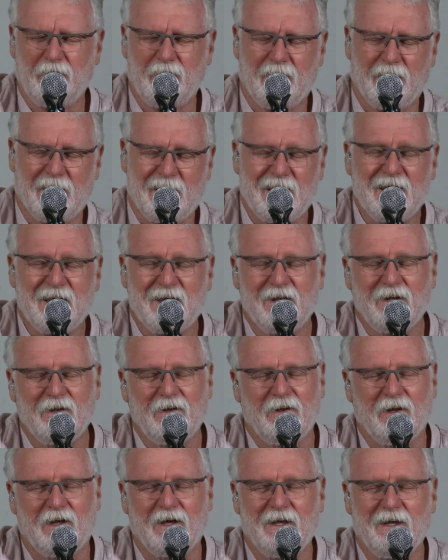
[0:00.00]

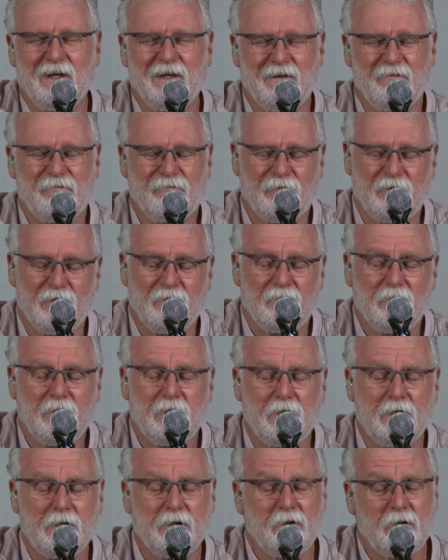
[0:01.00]
got life
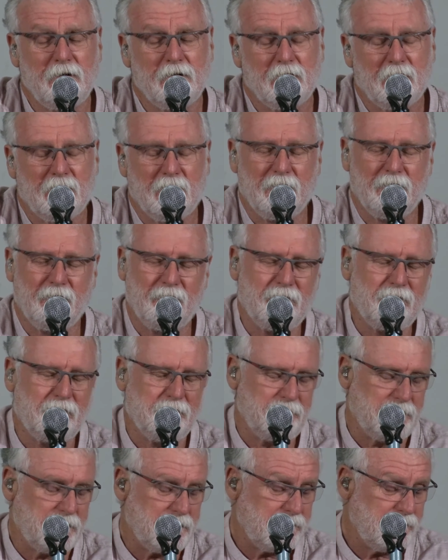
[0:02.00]
within it. I know
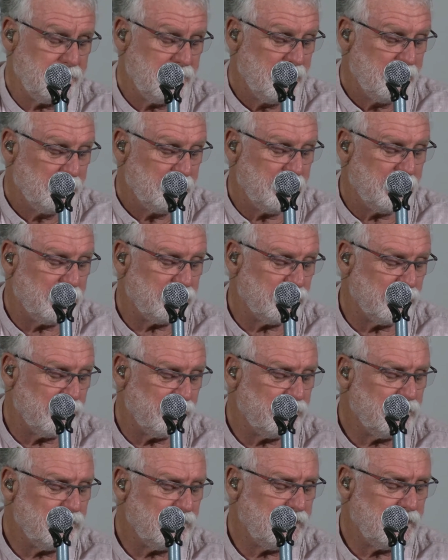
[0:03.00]
I'm not much
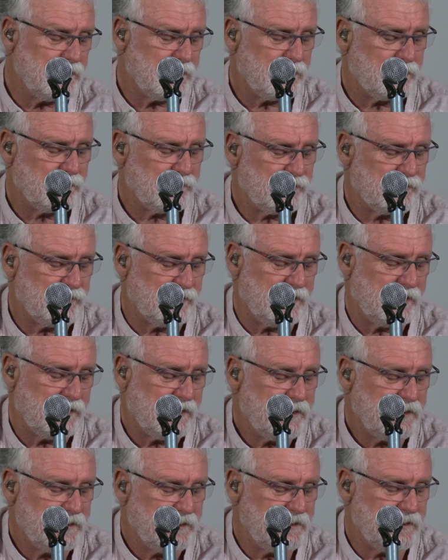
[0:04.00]
on the
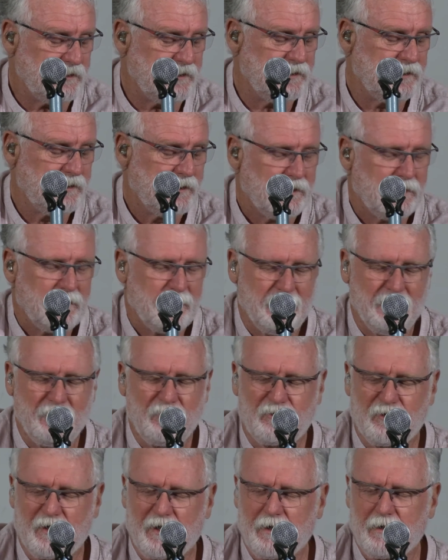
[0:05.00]
outside,
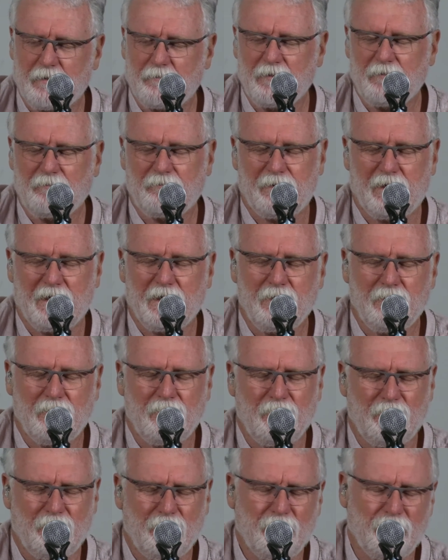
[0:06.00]
inside I'm a brand
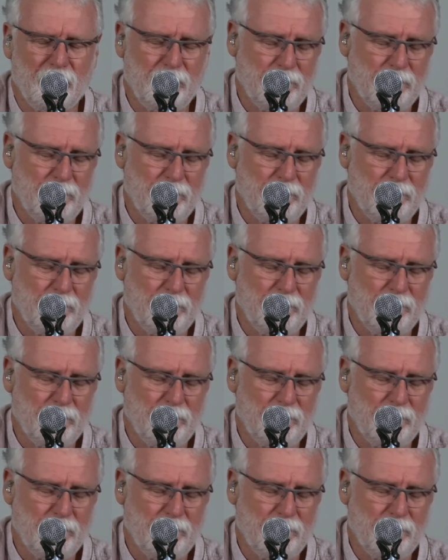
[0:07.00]
new